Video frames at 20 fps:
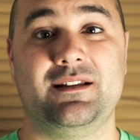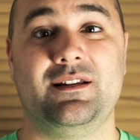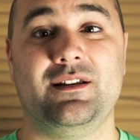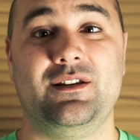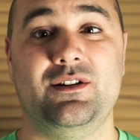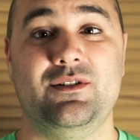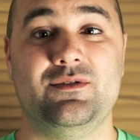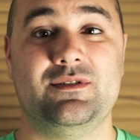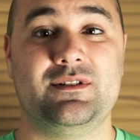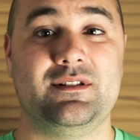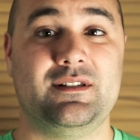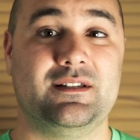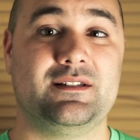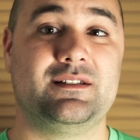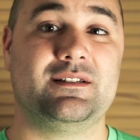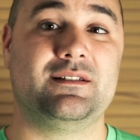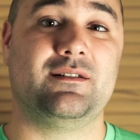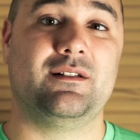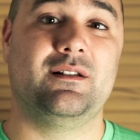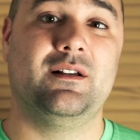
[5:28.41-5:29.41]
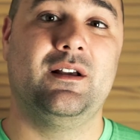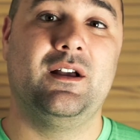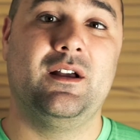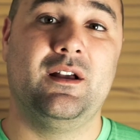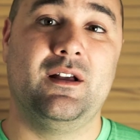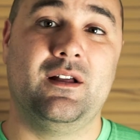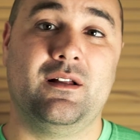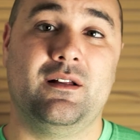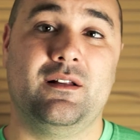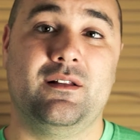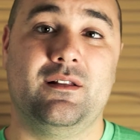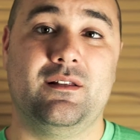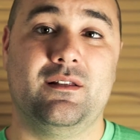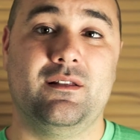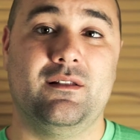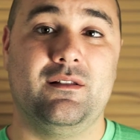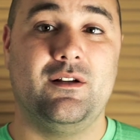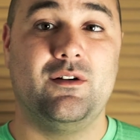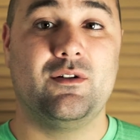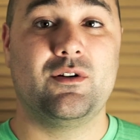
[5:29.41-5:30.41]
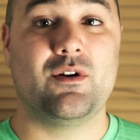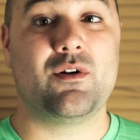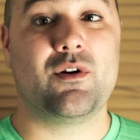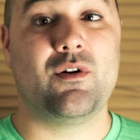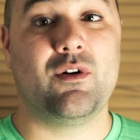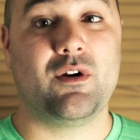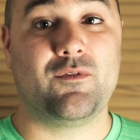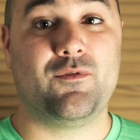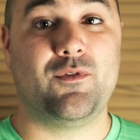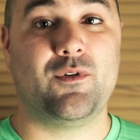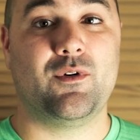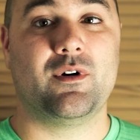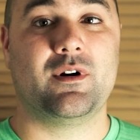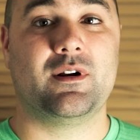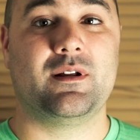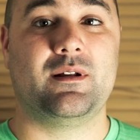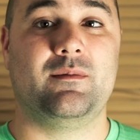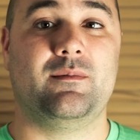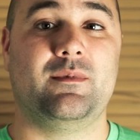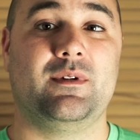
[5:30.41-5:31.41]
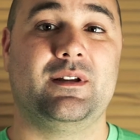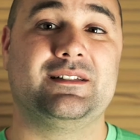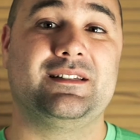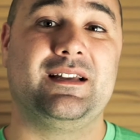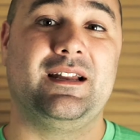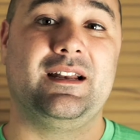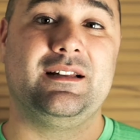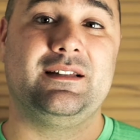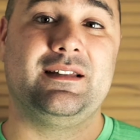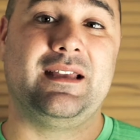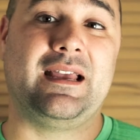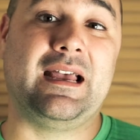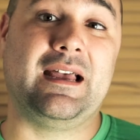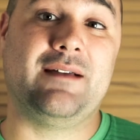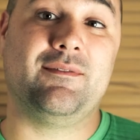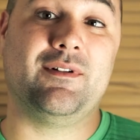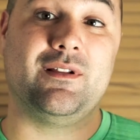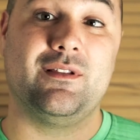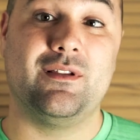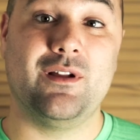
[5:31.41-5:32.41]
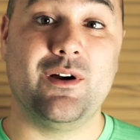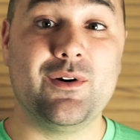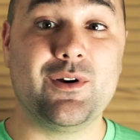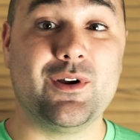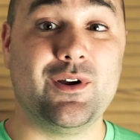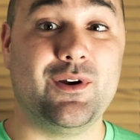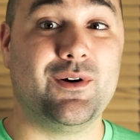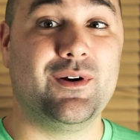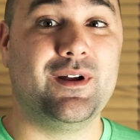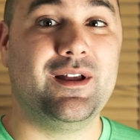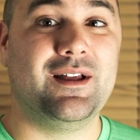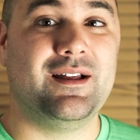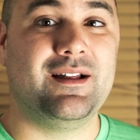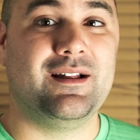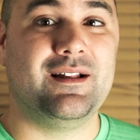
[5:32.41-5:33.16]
to use this logo going forward, and I'm excited to have a logo